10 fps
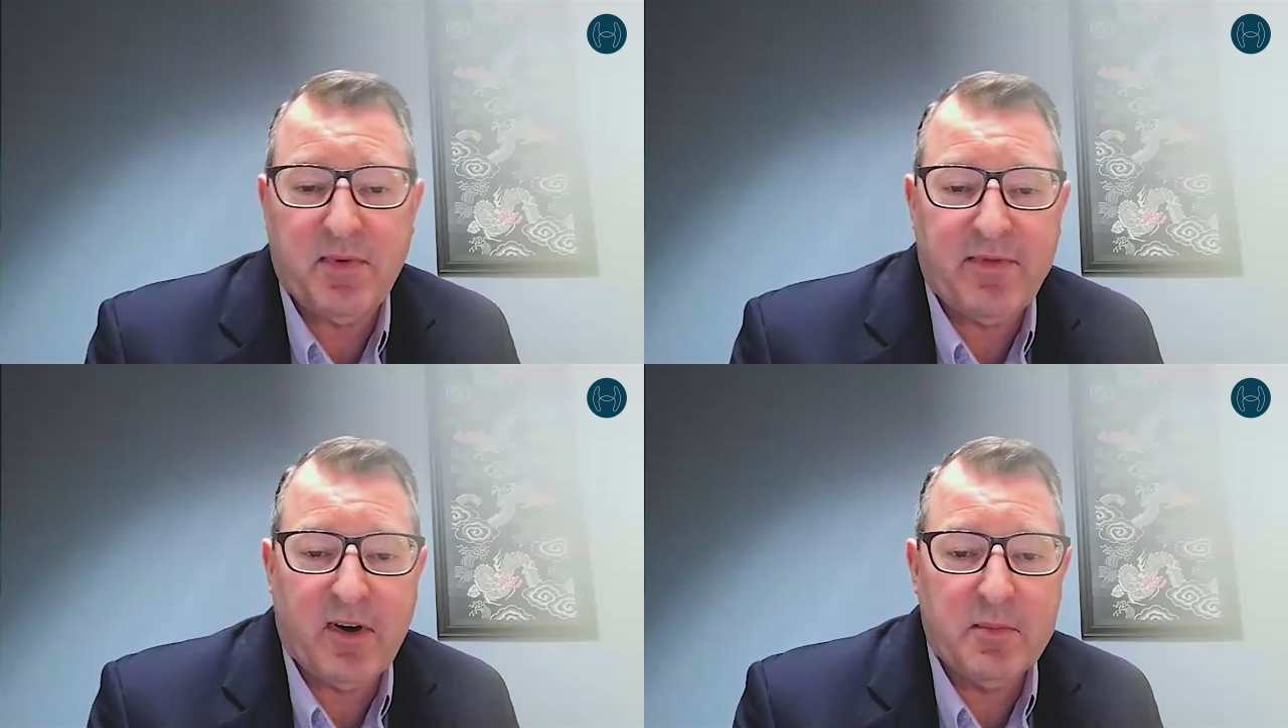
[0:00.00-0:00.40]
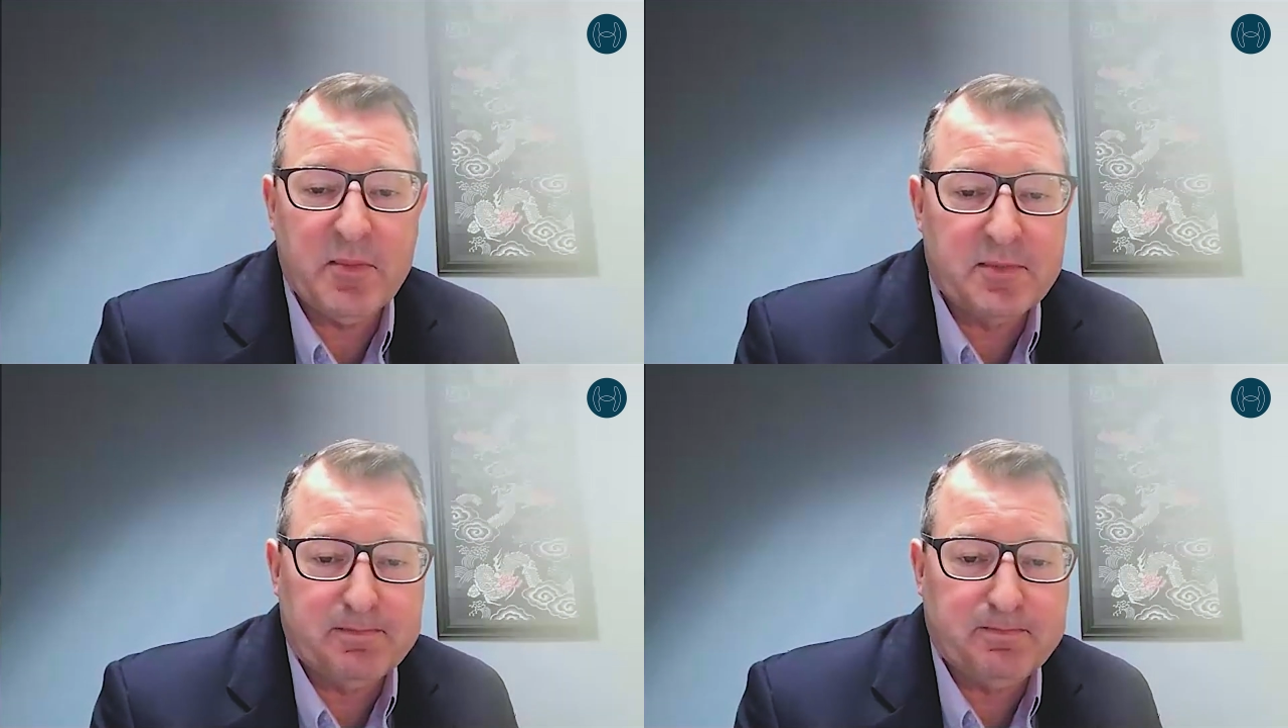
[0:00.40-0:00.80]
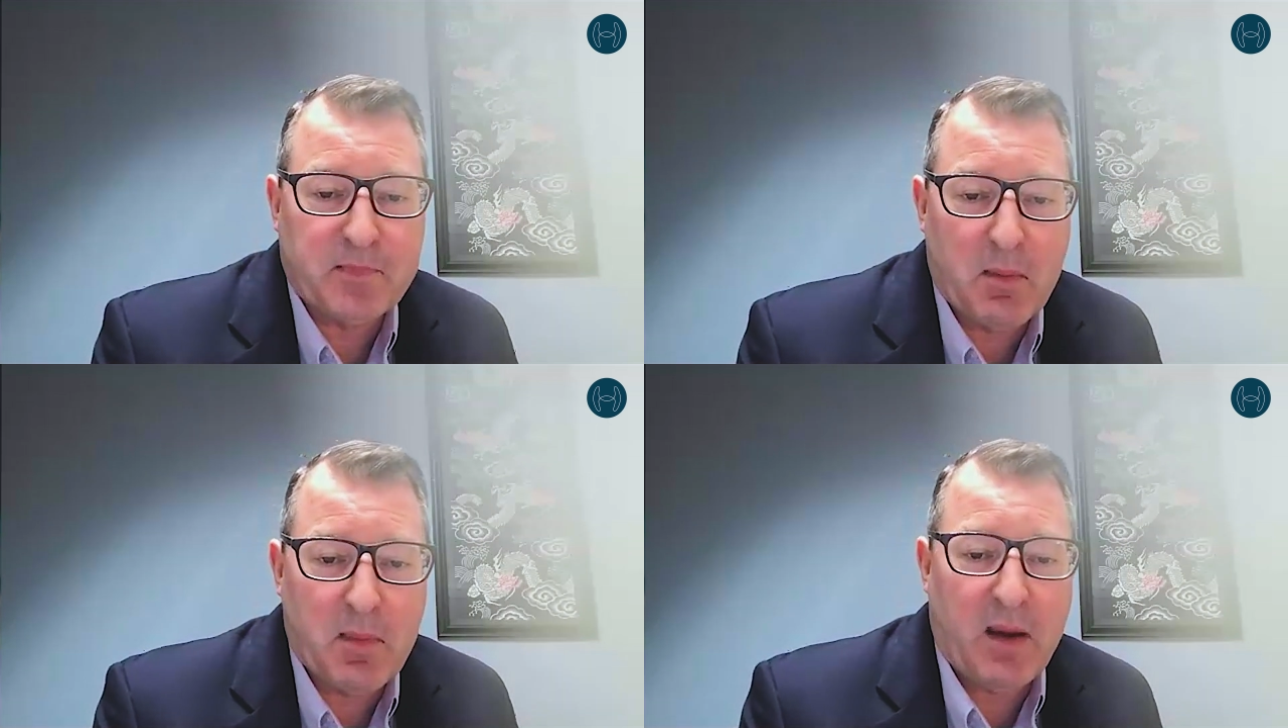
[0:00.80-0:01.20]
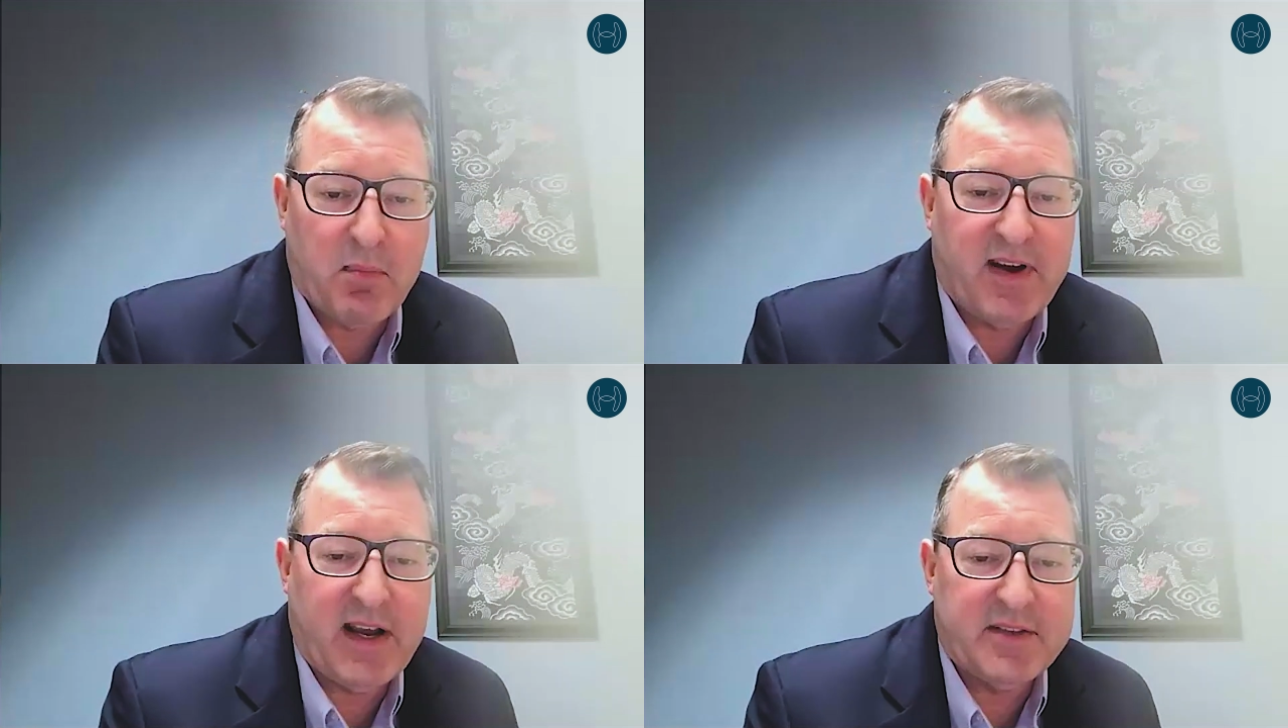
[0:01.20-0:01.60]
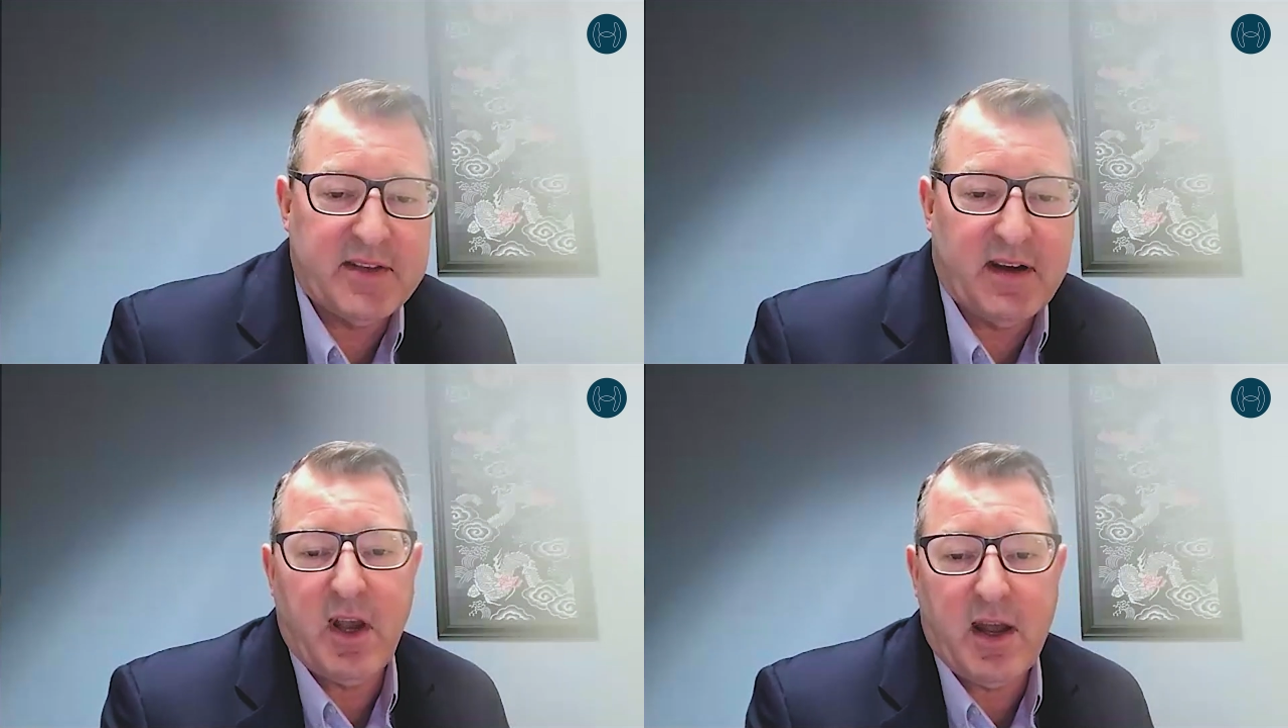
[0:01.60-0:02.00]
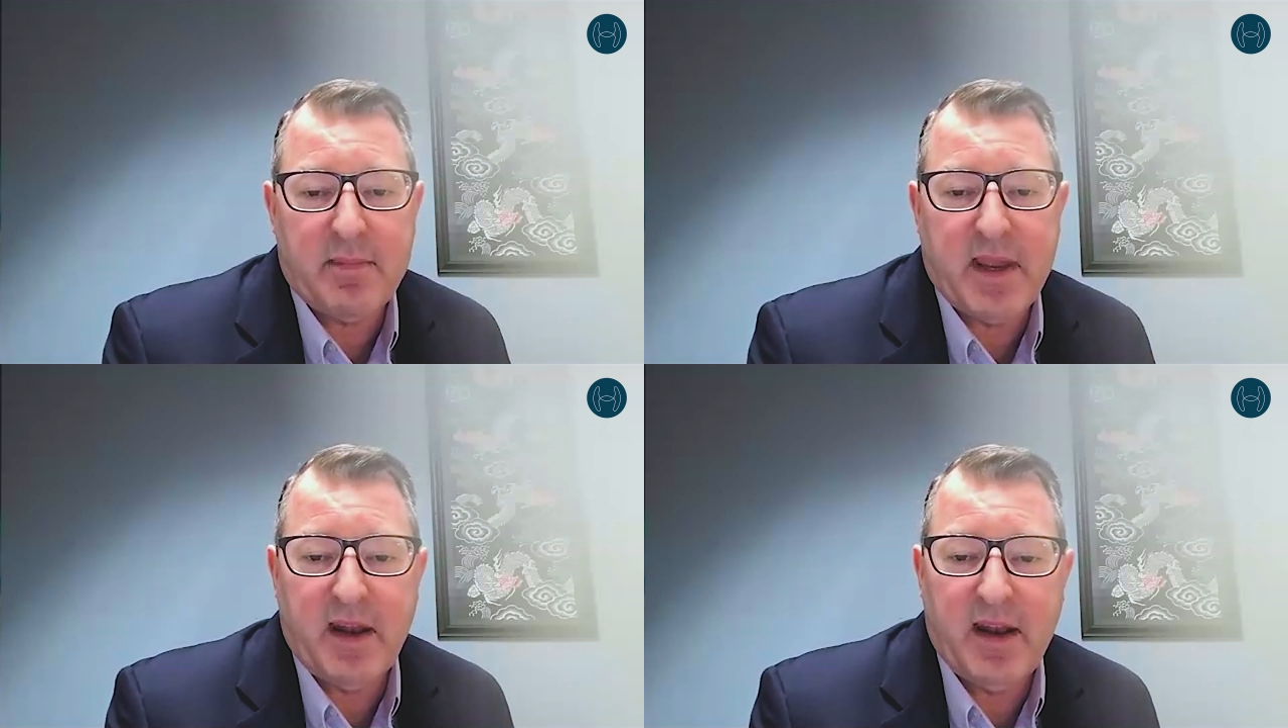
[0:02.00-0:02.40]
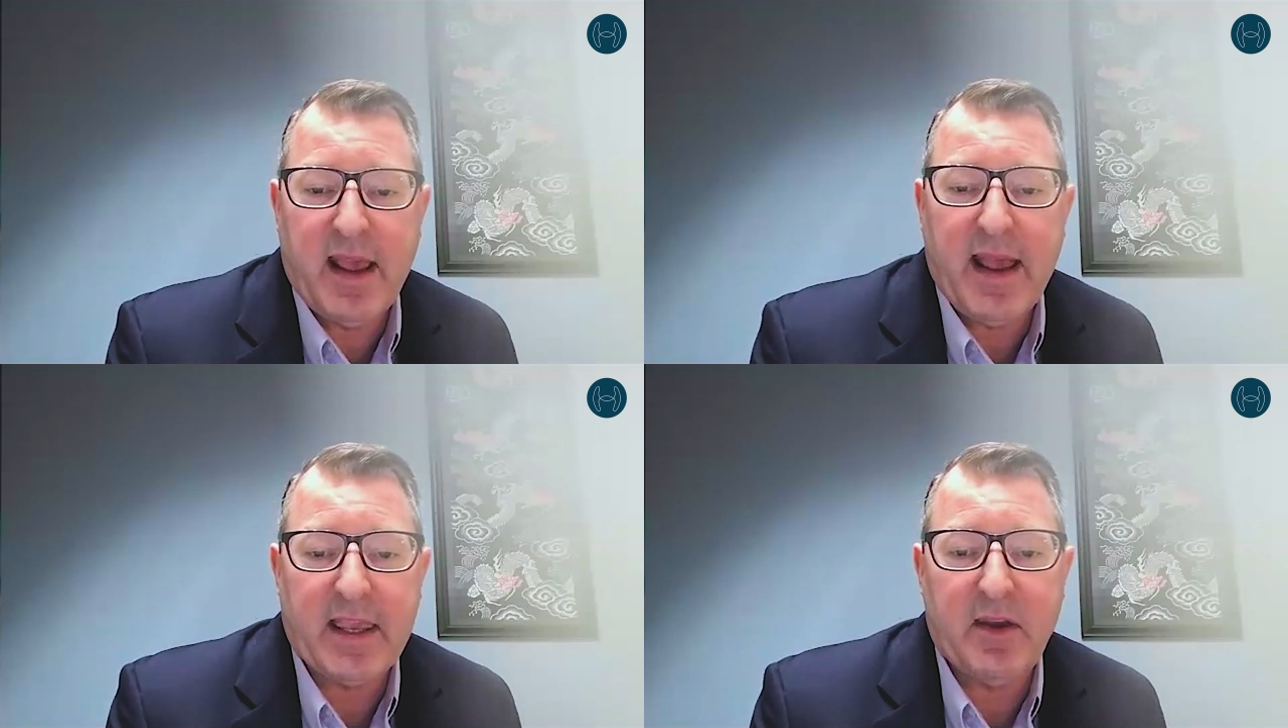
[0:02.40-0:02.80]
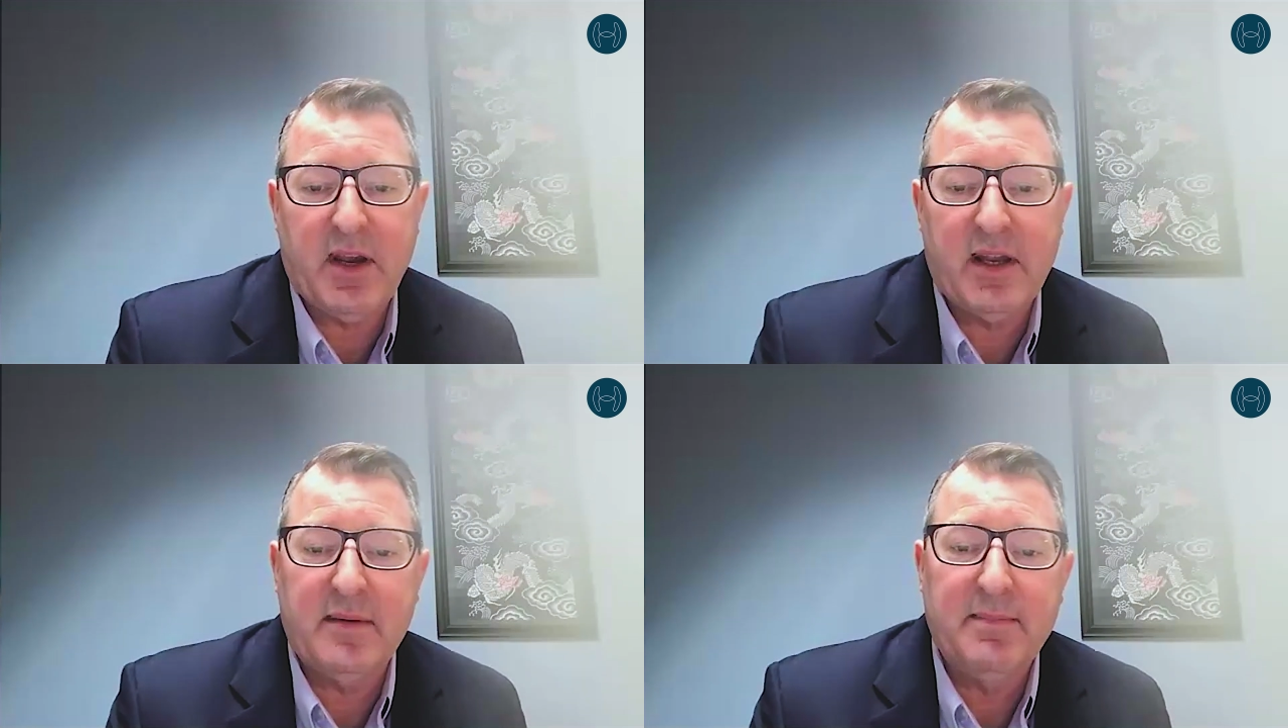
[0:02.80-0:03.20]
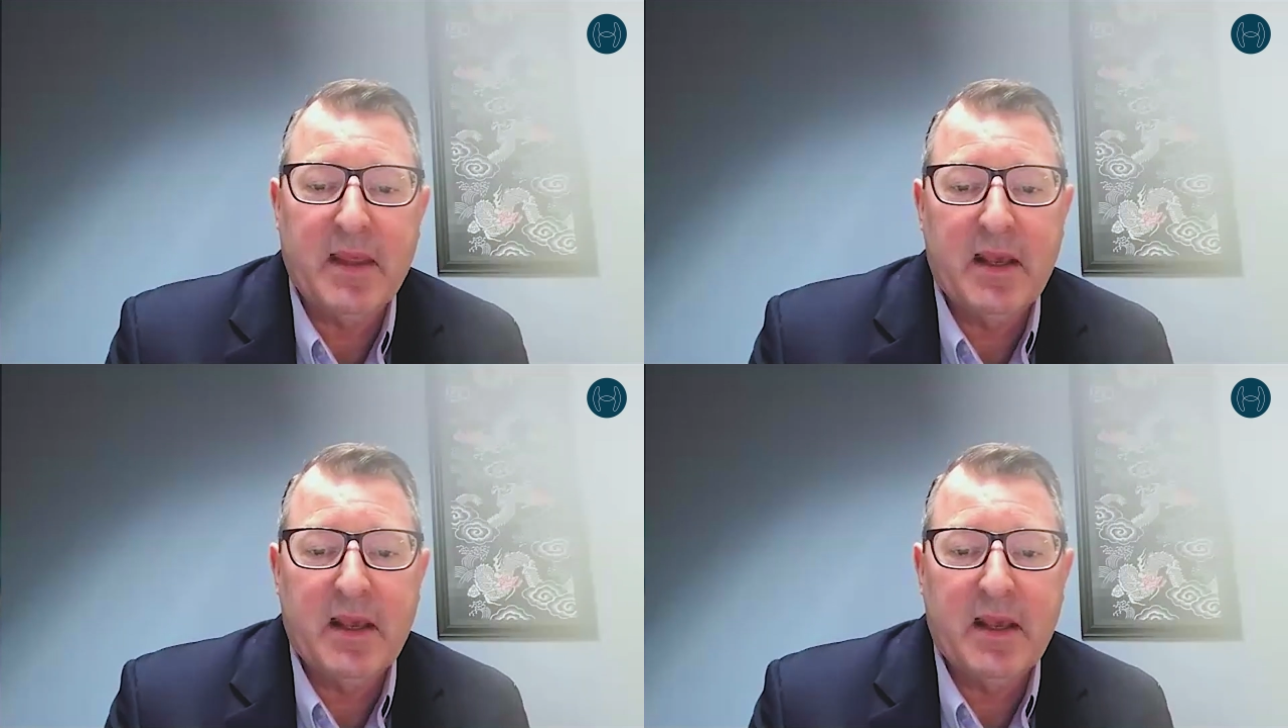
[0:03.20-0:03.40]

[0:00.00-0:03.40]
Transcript: provides fully automated, accurate